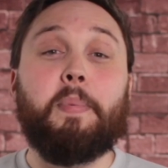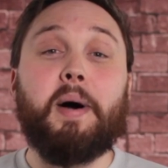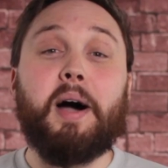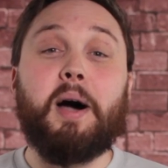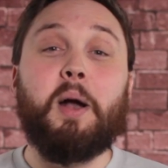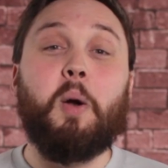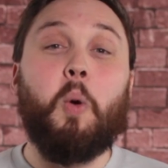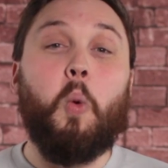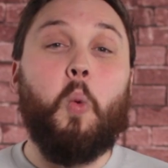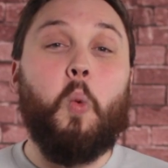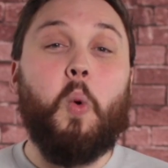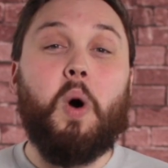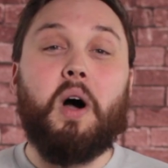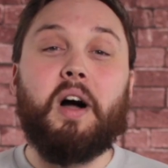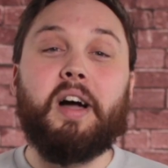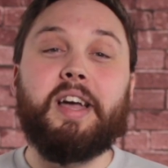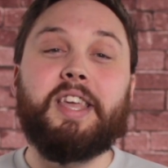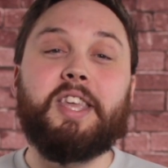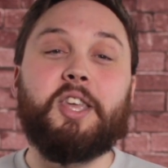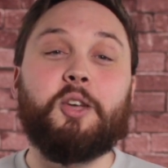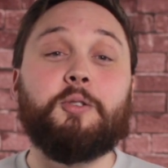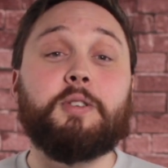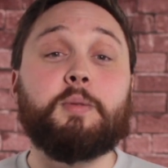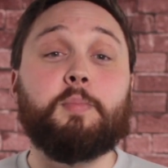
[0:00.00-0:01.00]
But why
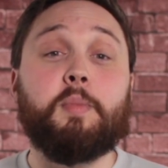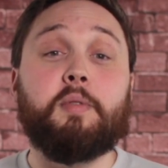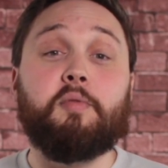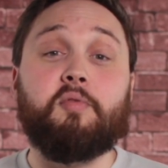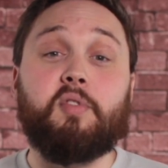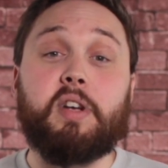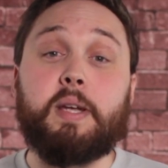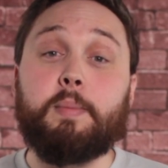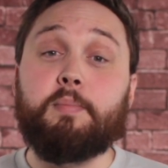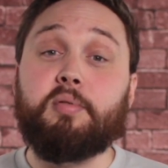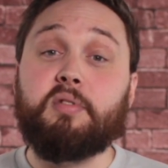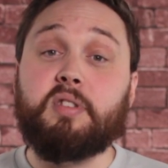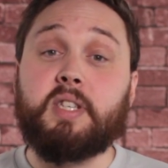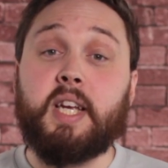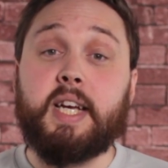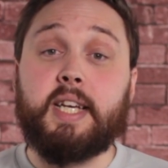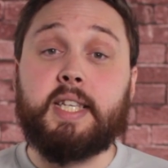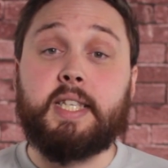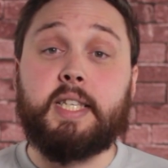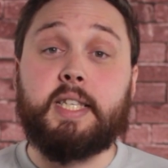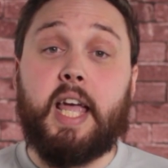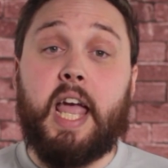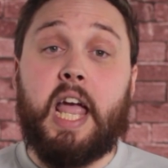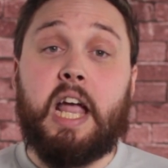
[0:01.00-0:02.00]
use marine
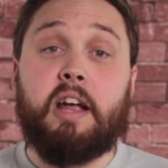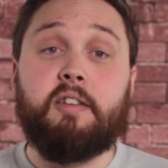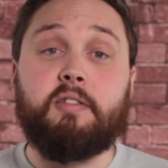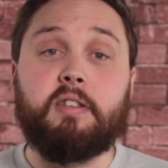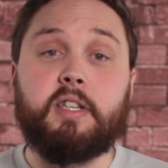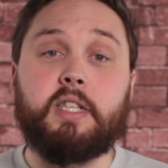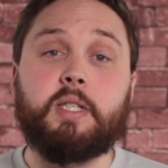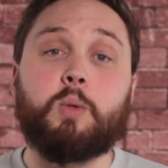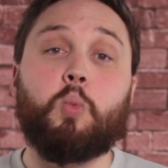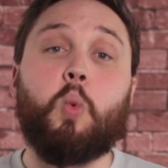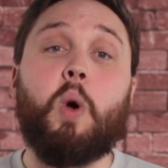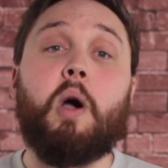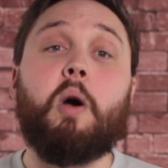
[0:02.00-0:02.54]
protected areas?